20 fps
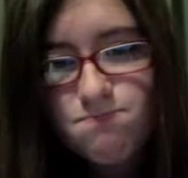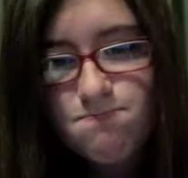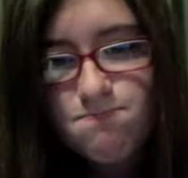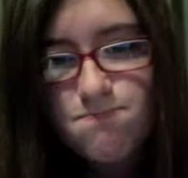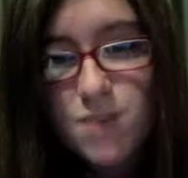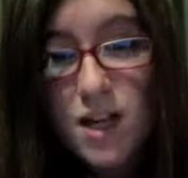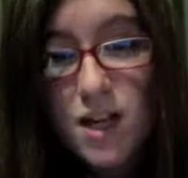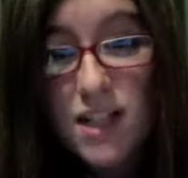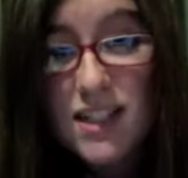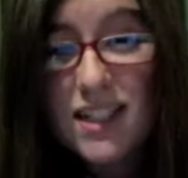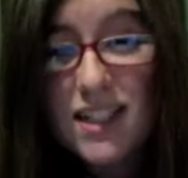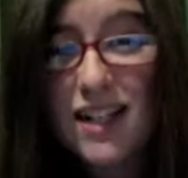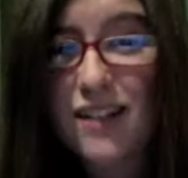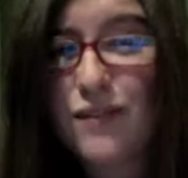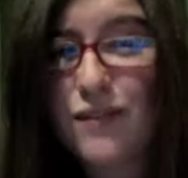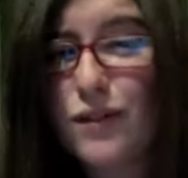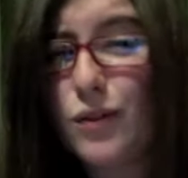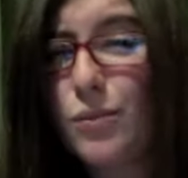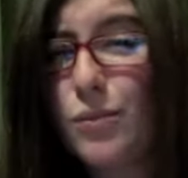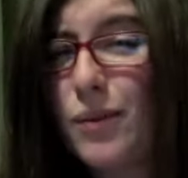because then I
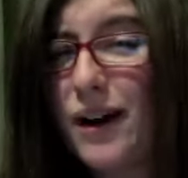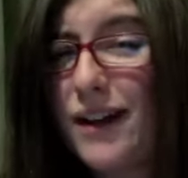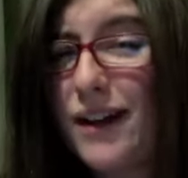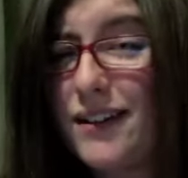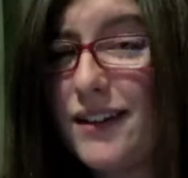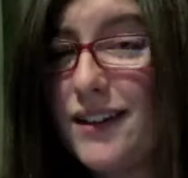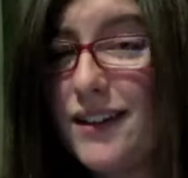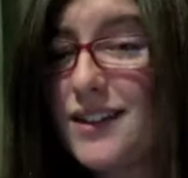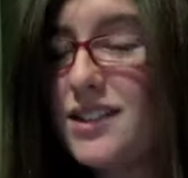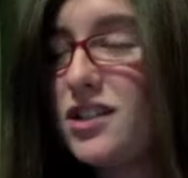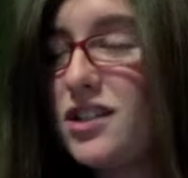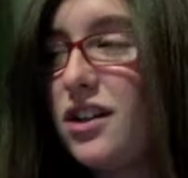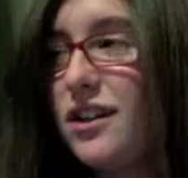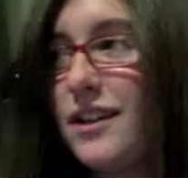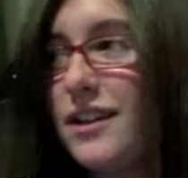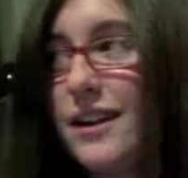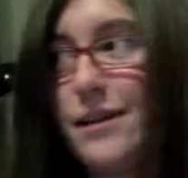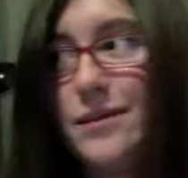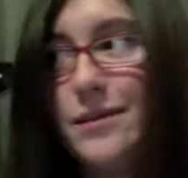feel bad. Like it's not them,